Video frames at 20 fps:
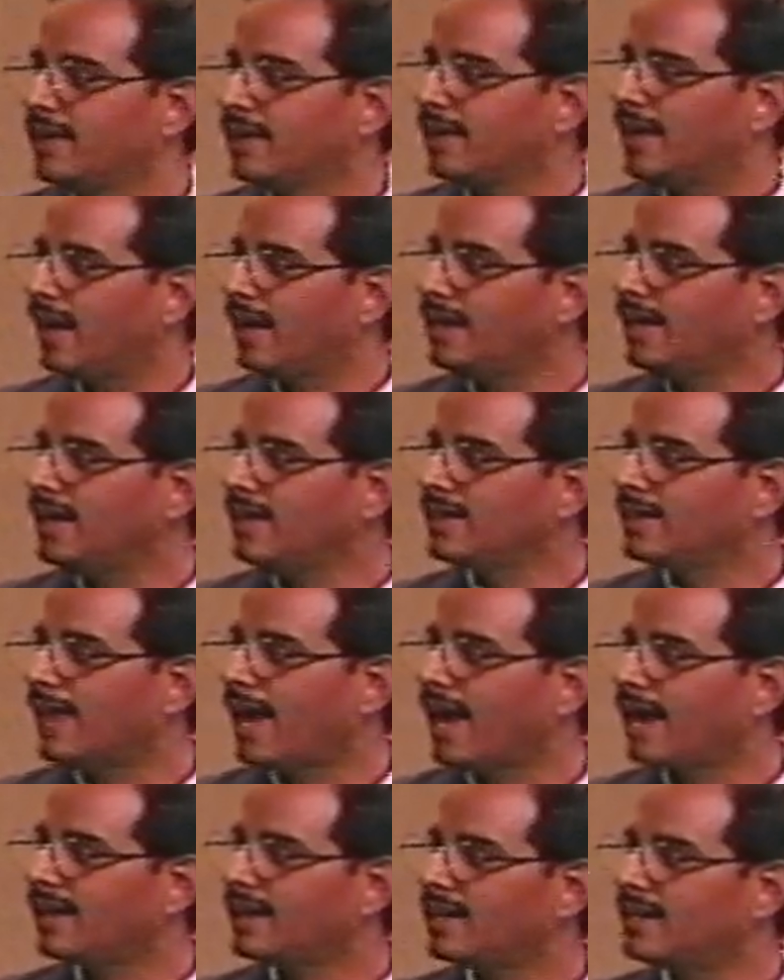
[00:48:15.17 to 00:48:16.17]
Getting
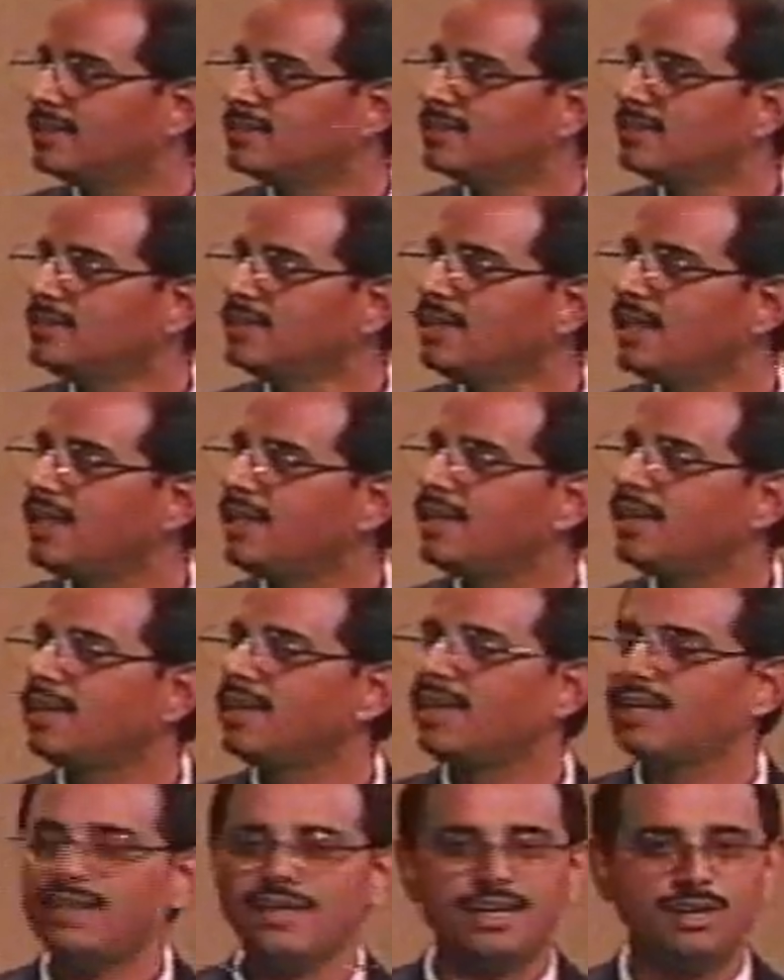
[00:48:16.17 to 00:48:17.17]
that is really,
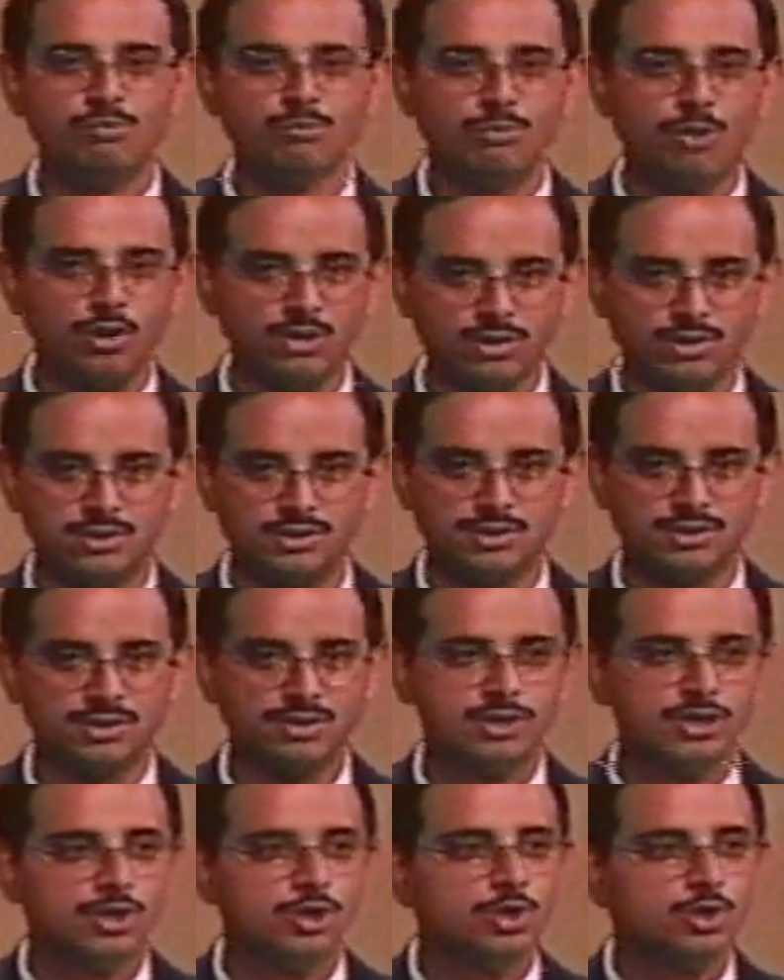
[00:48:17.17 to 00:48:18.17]
really important
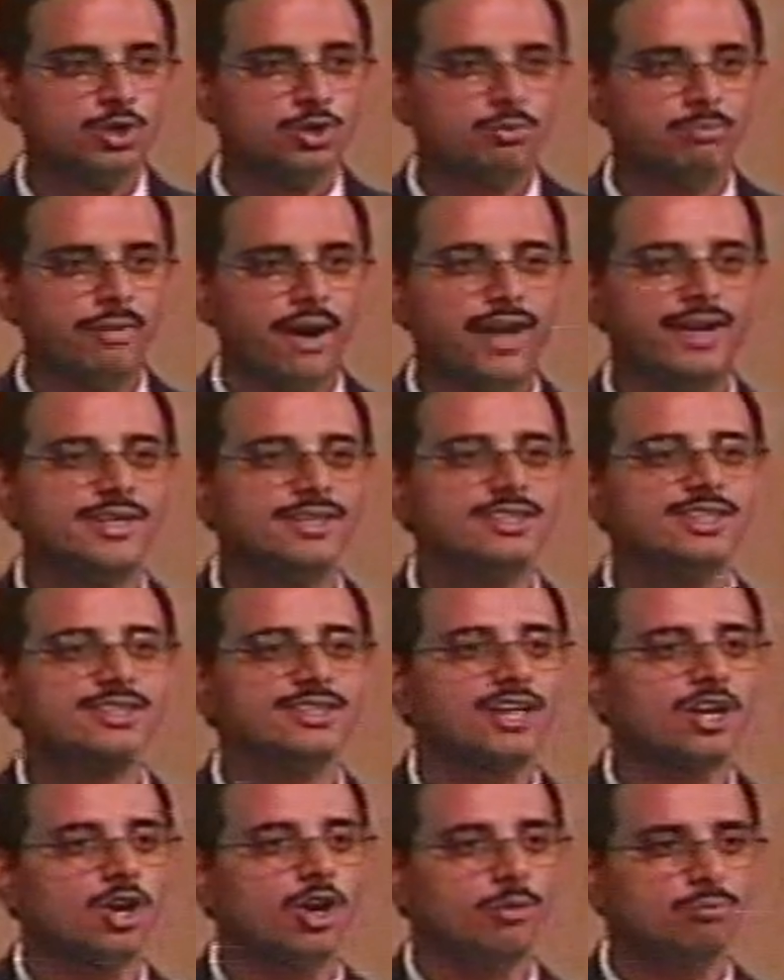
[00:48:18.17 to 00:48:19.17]
to managing
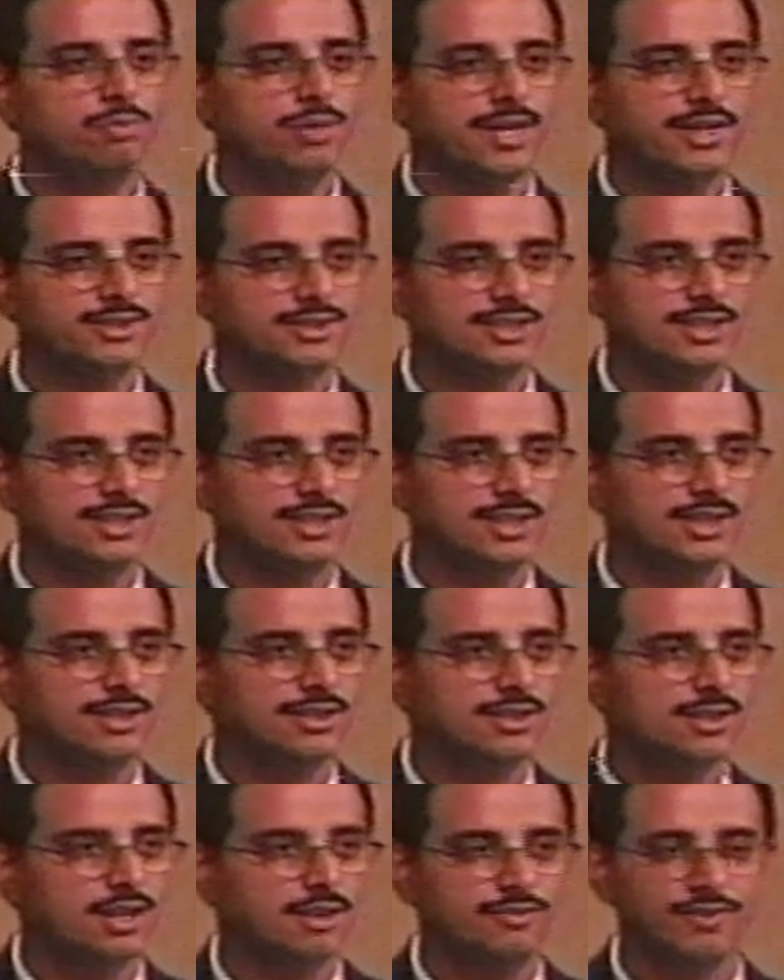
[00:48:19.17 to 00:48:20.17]
the complexity
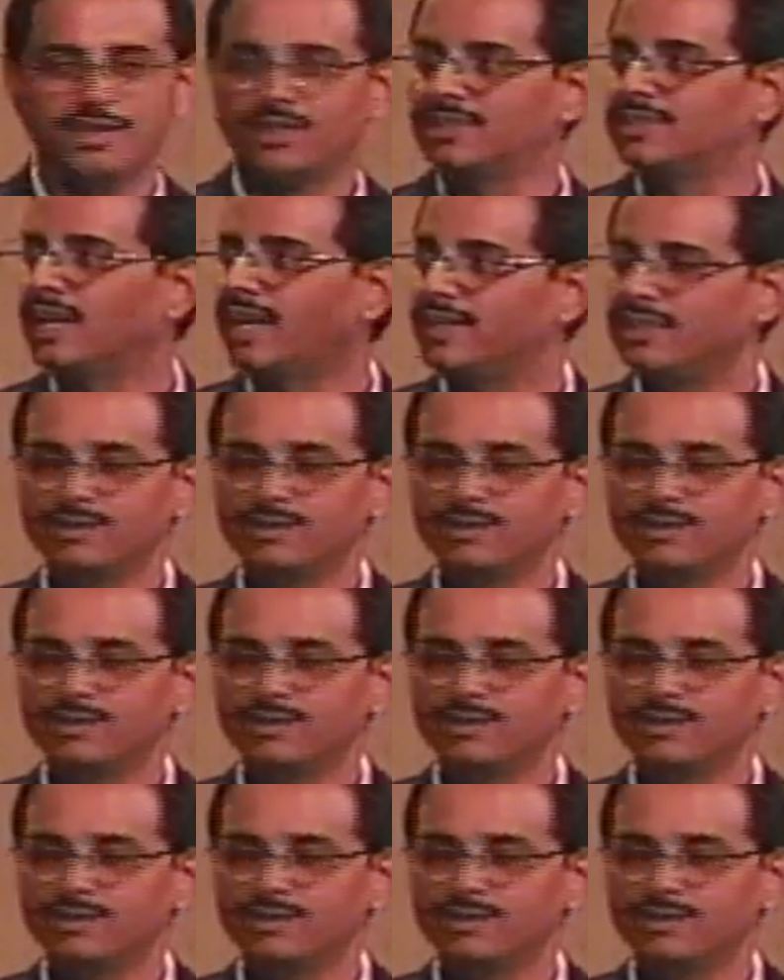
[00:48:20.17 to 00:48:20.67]
of the design.